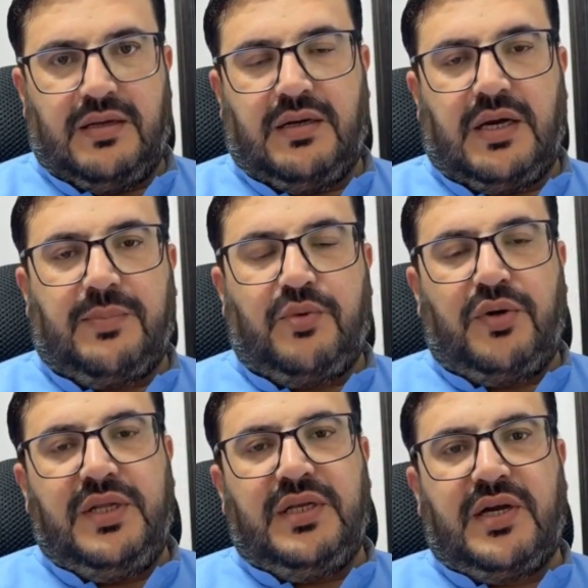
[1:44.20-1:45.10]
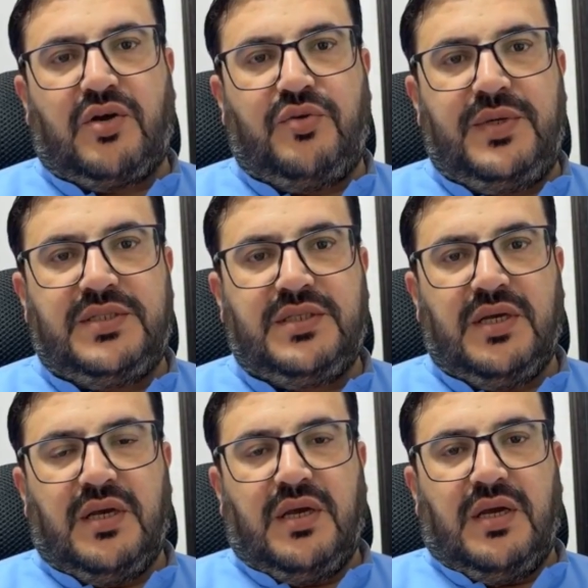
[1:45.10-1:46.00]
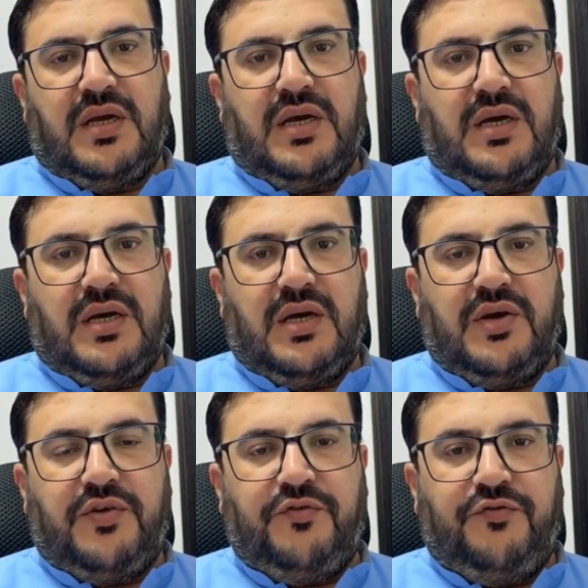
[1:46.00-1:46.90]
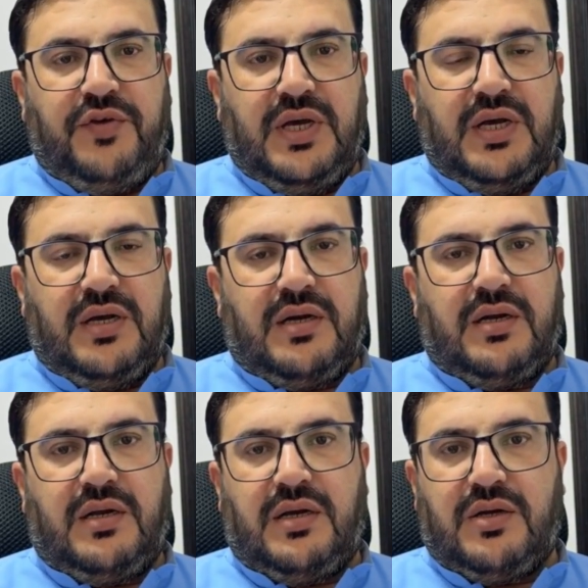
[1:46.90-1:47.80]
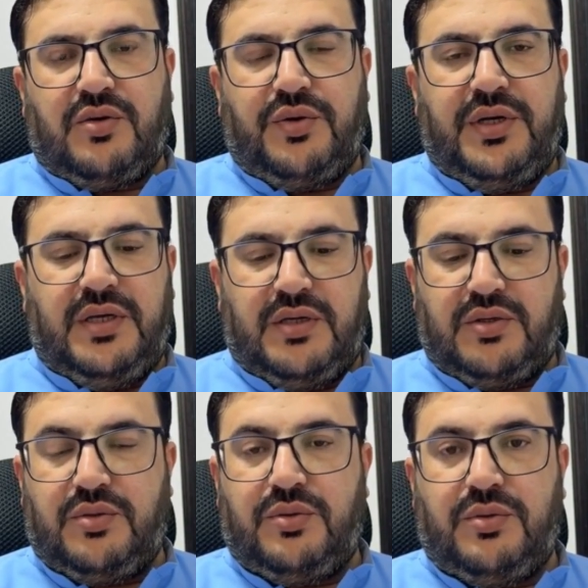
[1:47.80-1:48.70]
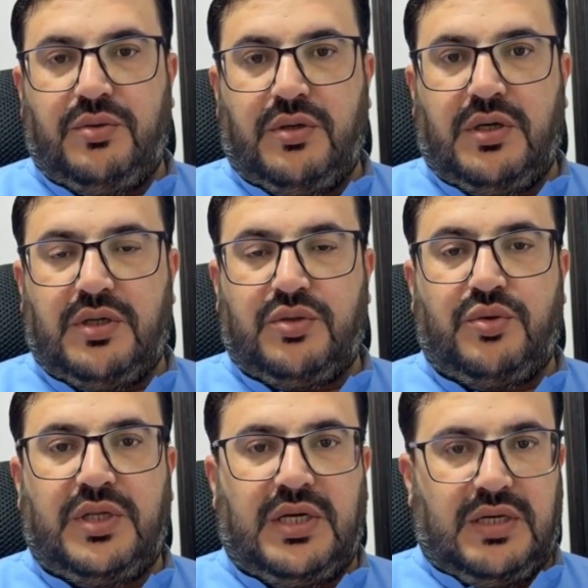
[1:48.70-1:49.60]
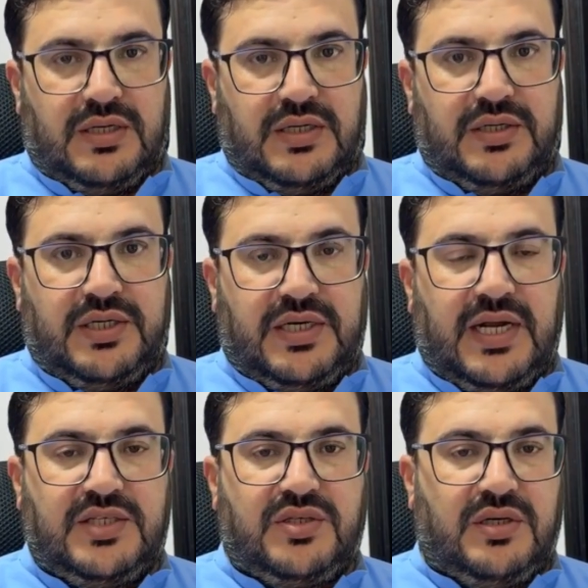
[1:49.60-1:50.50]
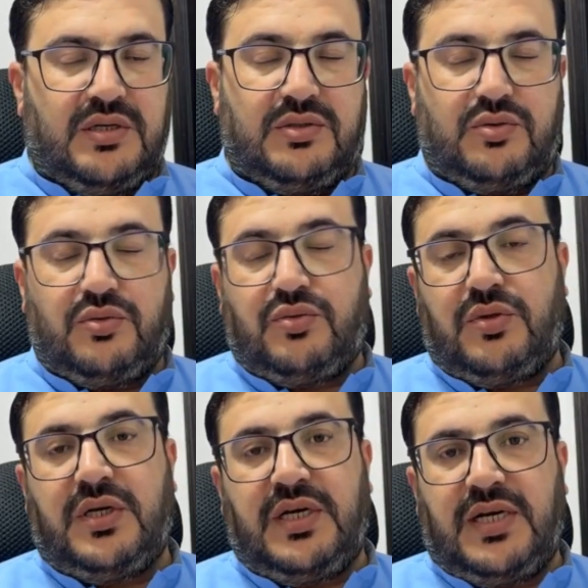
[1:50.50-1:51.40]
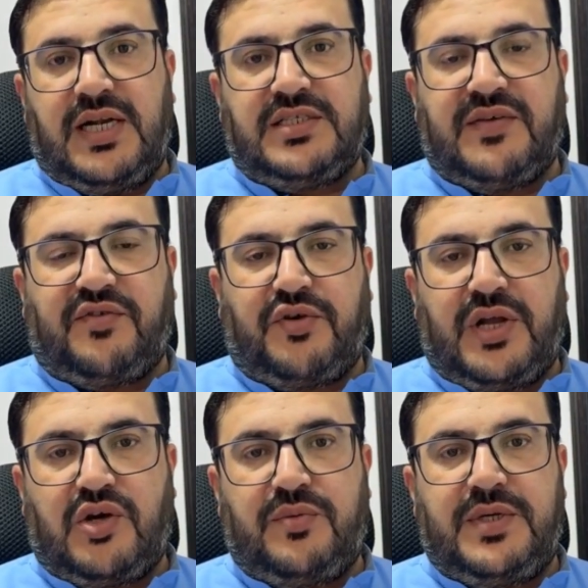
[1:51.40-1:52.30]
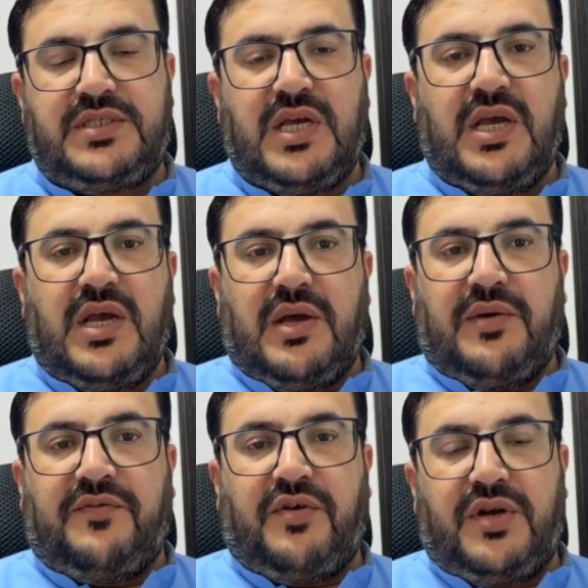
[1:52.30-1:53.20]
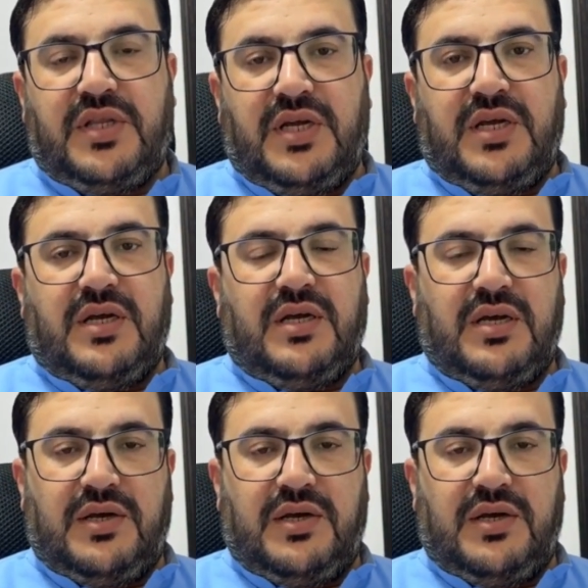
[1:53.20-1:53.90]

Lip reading: uploading the documents, we are going to through the details to the details of our documents. For the